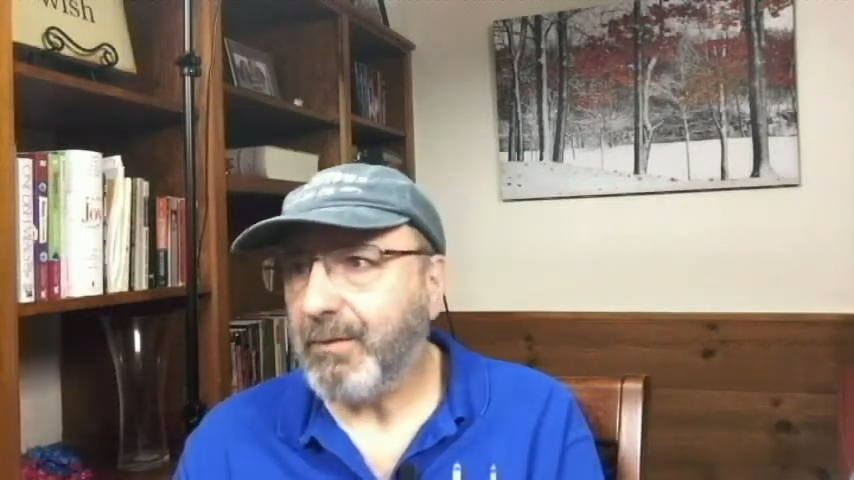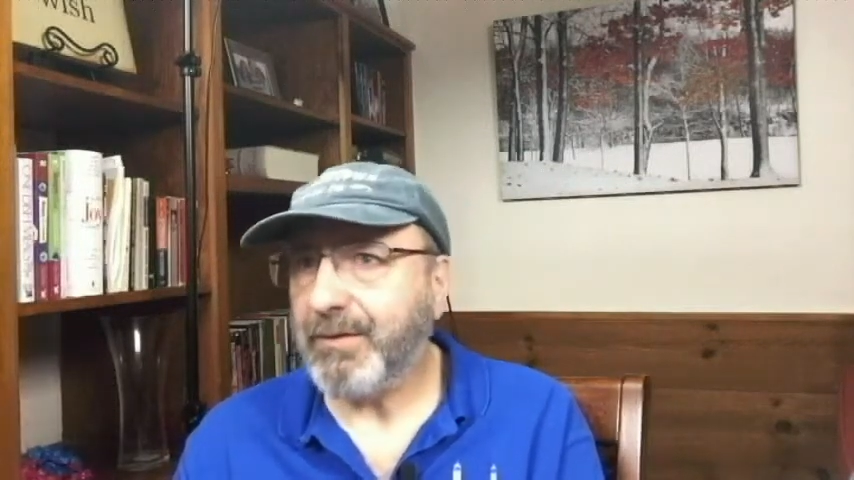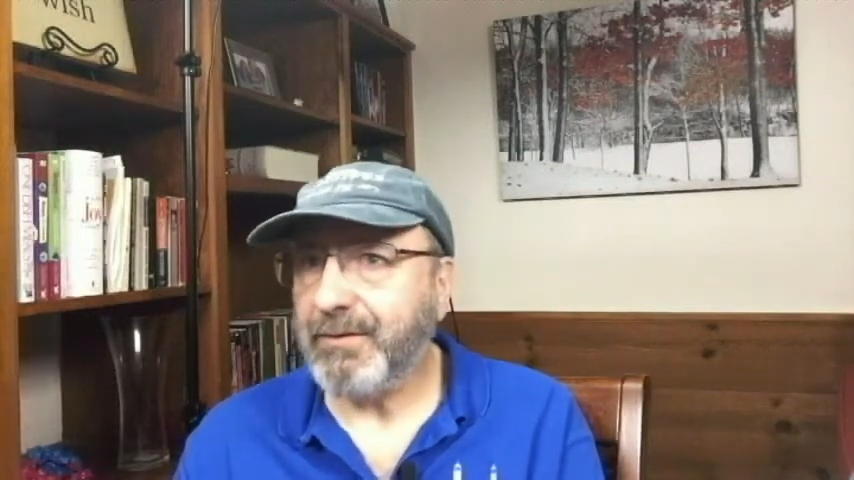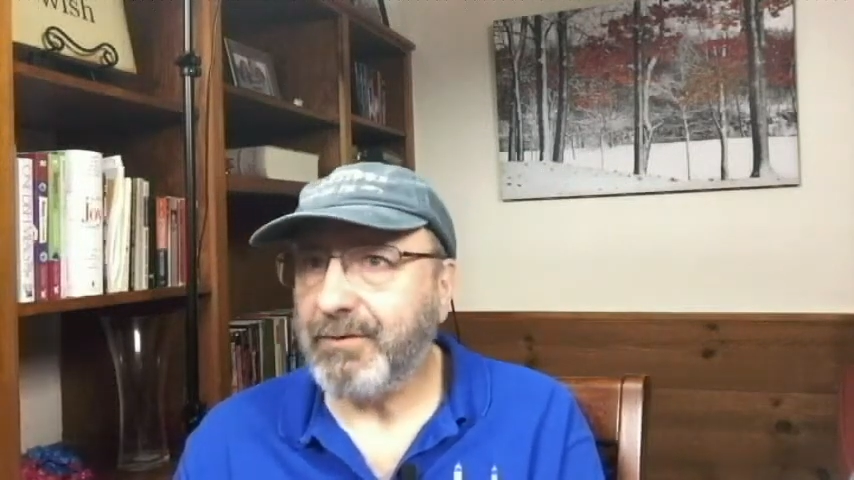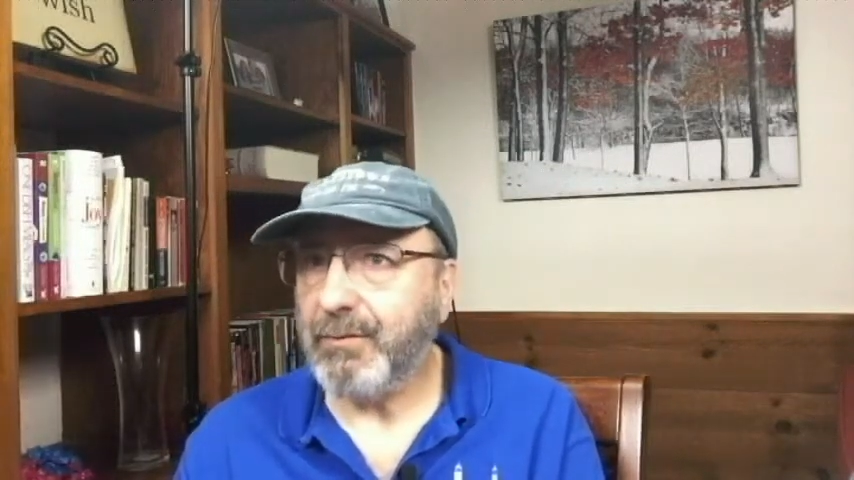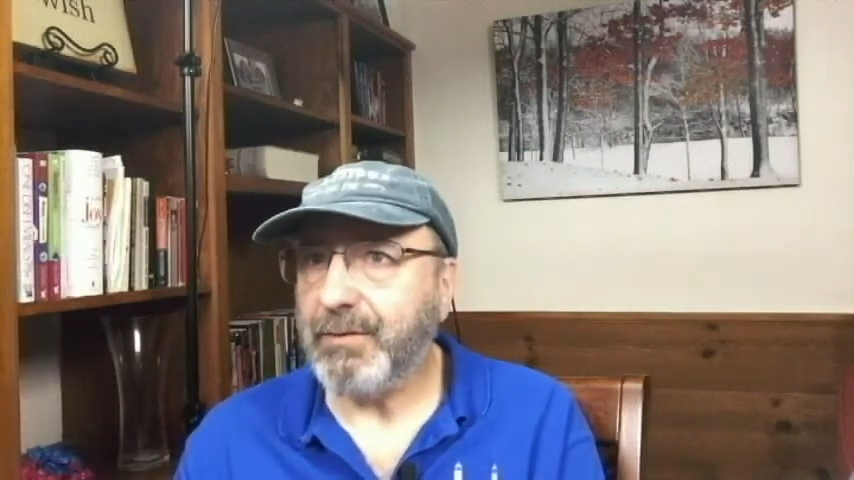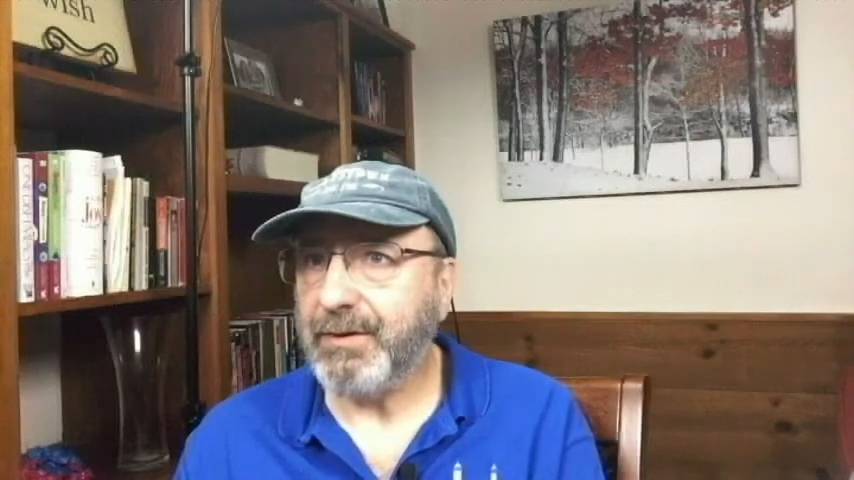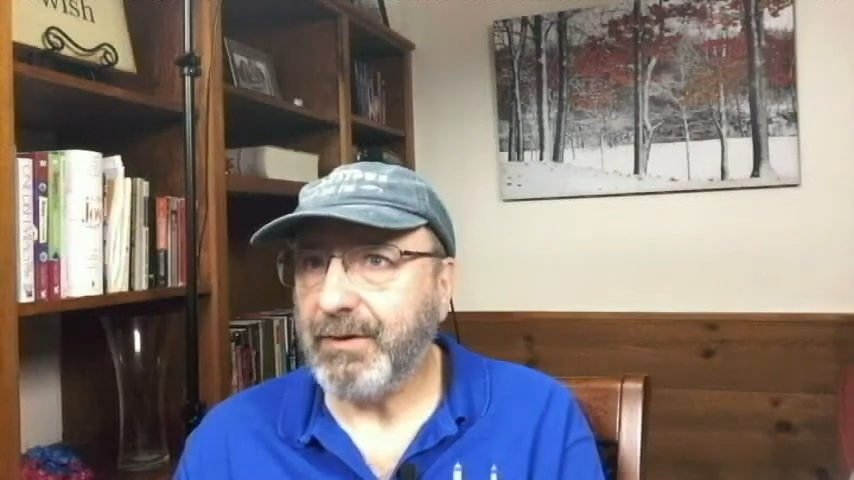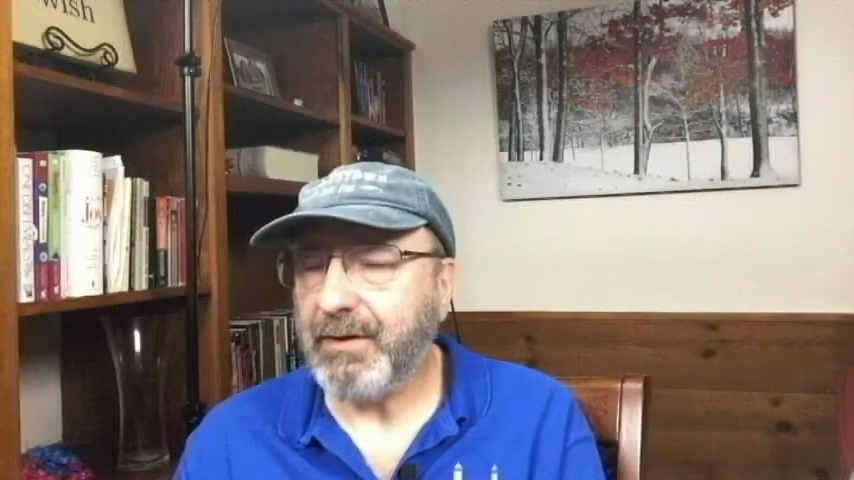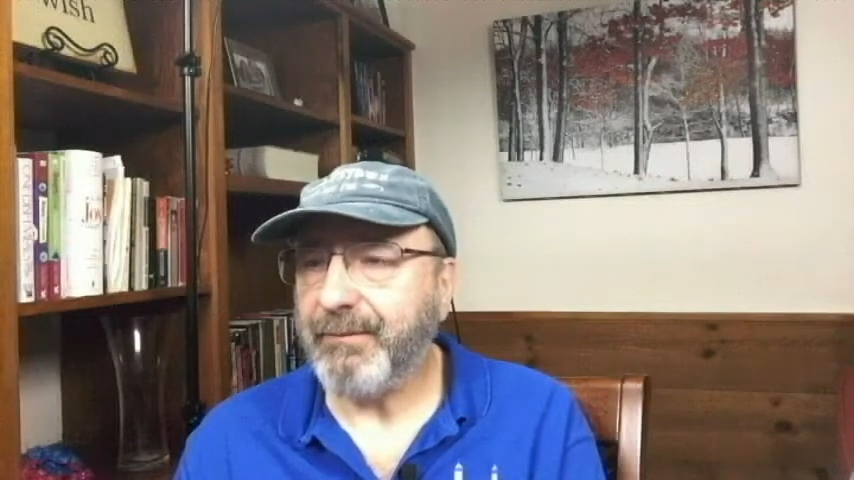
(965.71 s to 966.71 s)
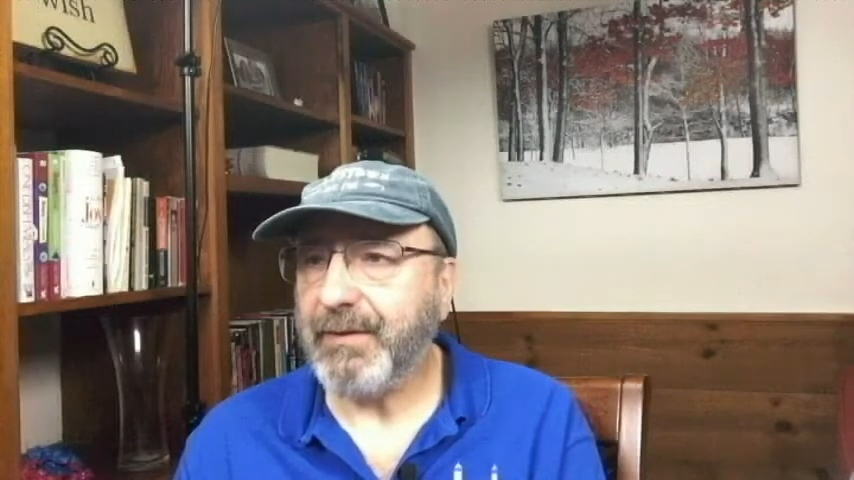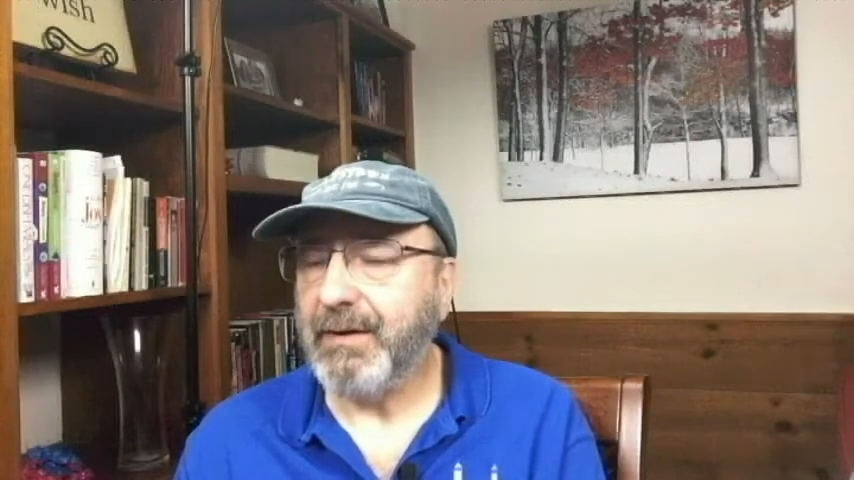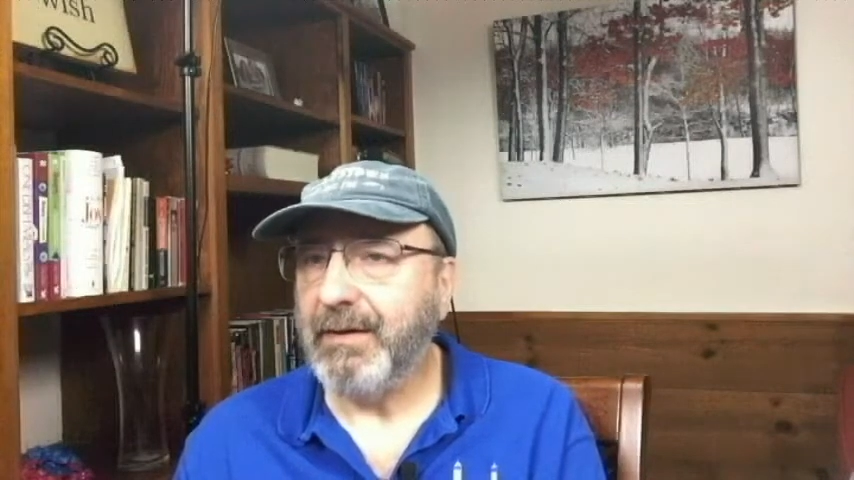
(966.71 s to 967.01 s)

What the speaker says: whether to do it or not.